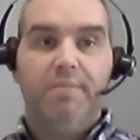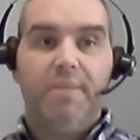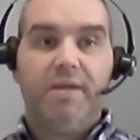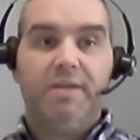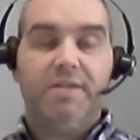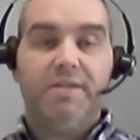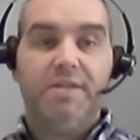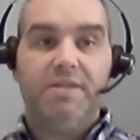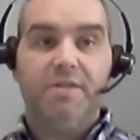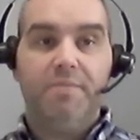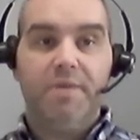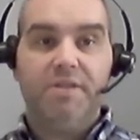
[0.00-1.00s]

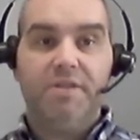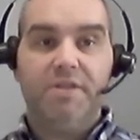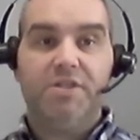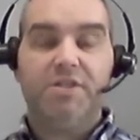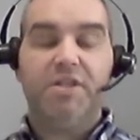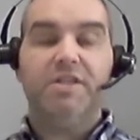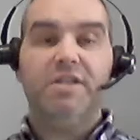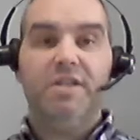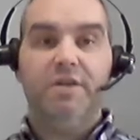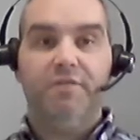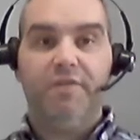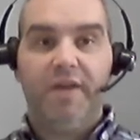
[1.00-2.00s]
Magnetism is the
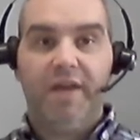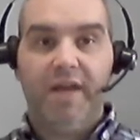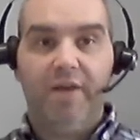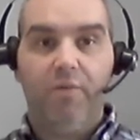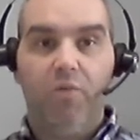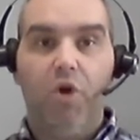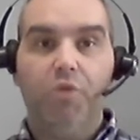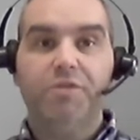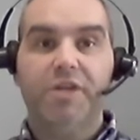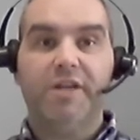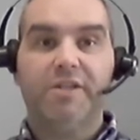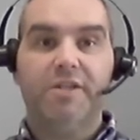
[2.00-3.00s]
study of how
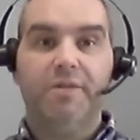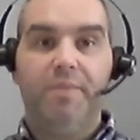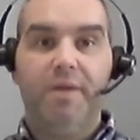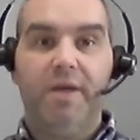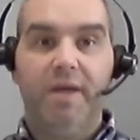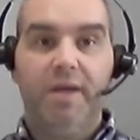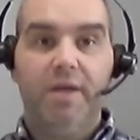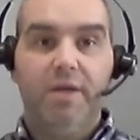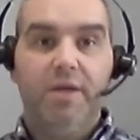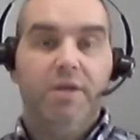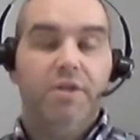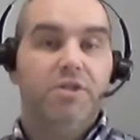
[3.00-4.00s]
objects appear
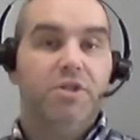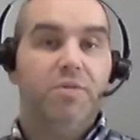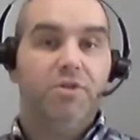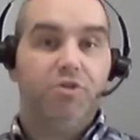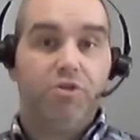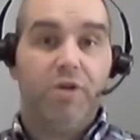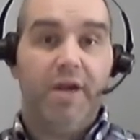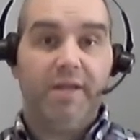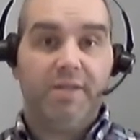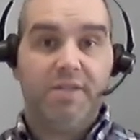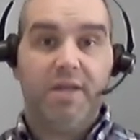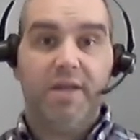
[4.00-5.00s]
to
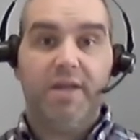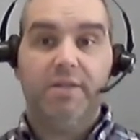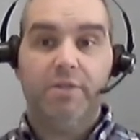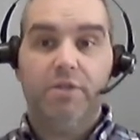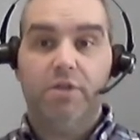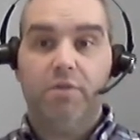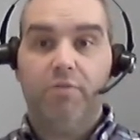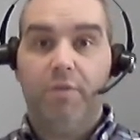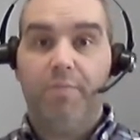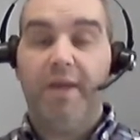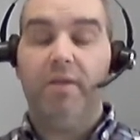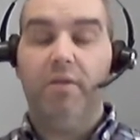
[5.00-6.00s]
attract and
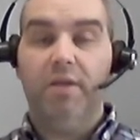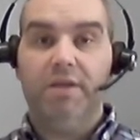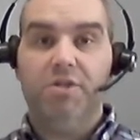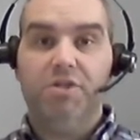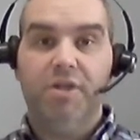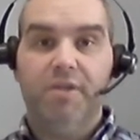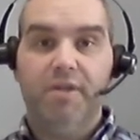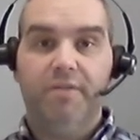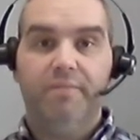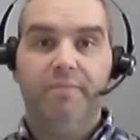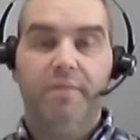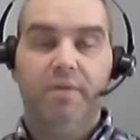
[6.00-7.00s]
repel each other.
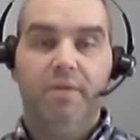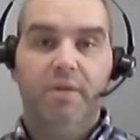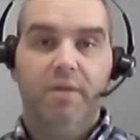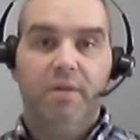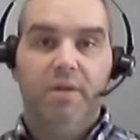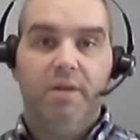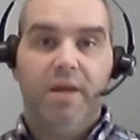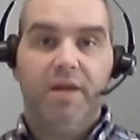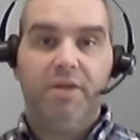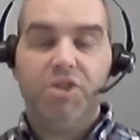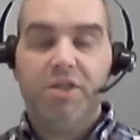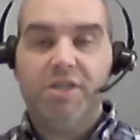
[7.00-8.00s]

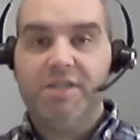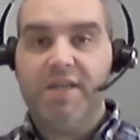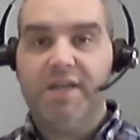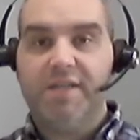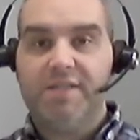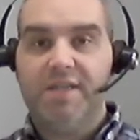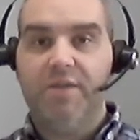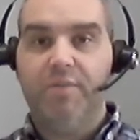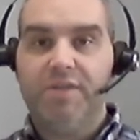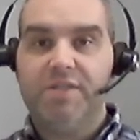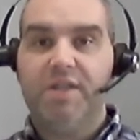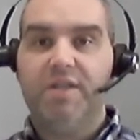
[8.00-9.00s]
At GCSE,
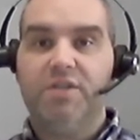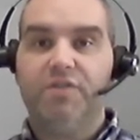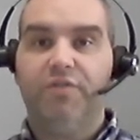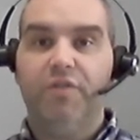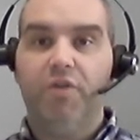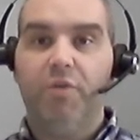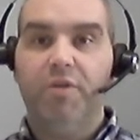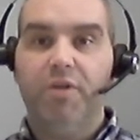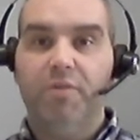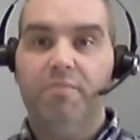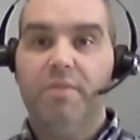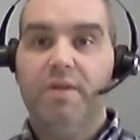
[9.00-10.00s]
we see this
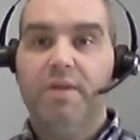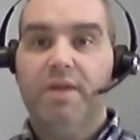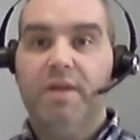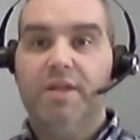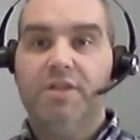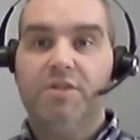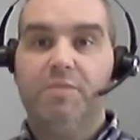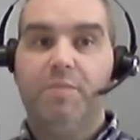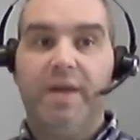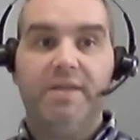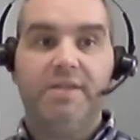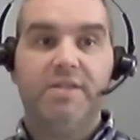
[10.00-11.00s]
phenomenon in
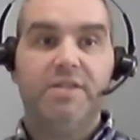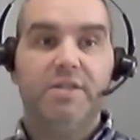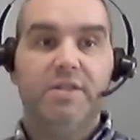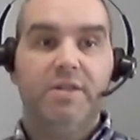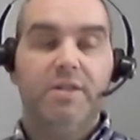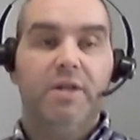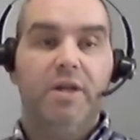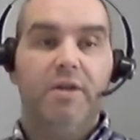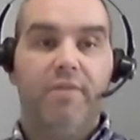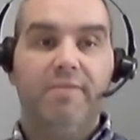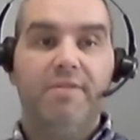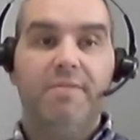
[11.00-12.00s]
space
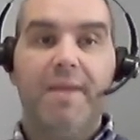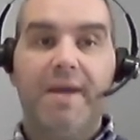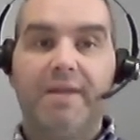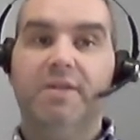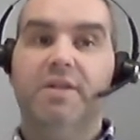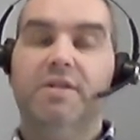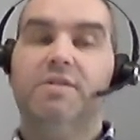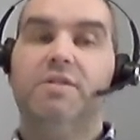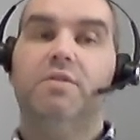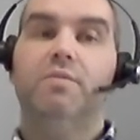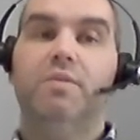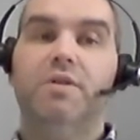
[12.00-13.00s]
around a magnet,
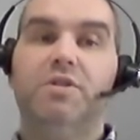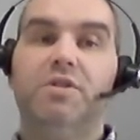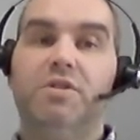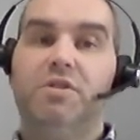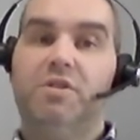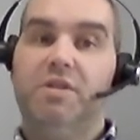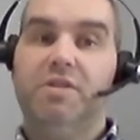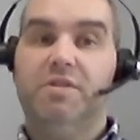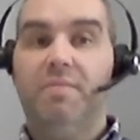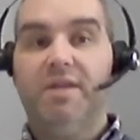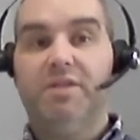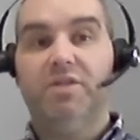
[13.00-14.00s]
which is a
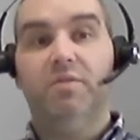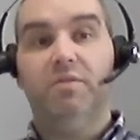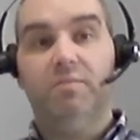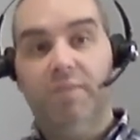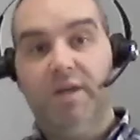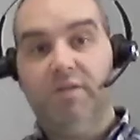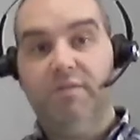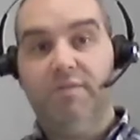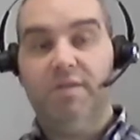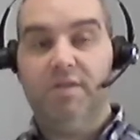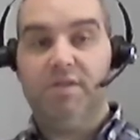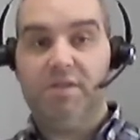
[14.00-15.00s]
metal made of
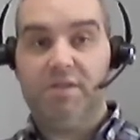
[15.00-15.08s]
either